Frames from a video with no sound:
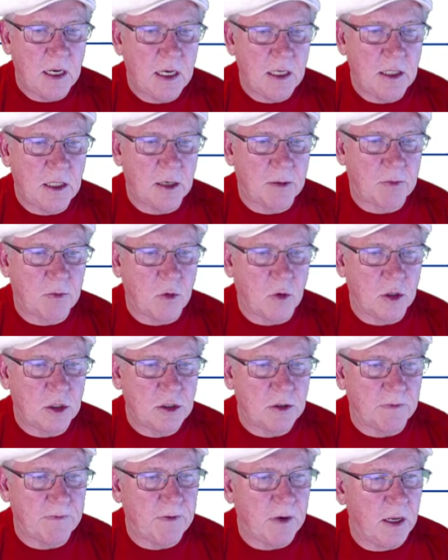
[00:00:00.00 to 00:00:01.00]
And then, of course,
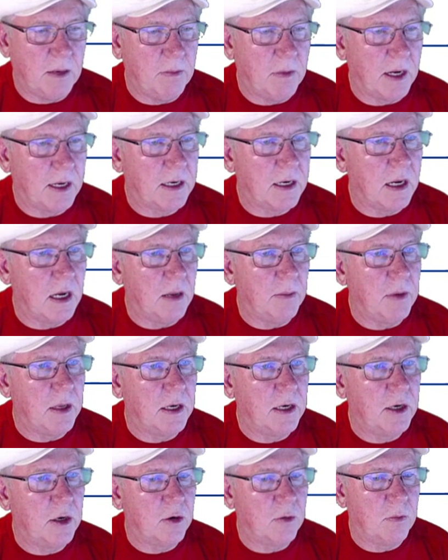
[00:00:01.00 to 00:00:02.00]
you'll find my
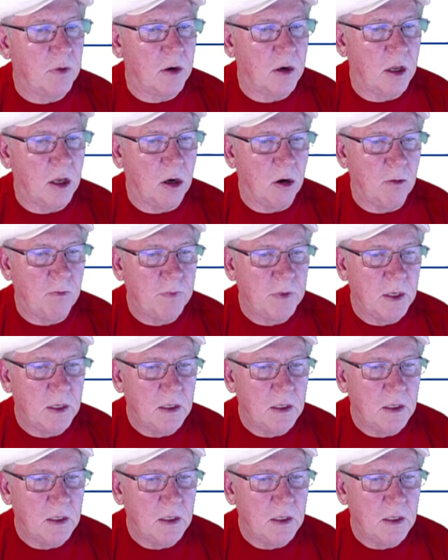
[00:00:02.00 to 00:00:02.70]
comment here below.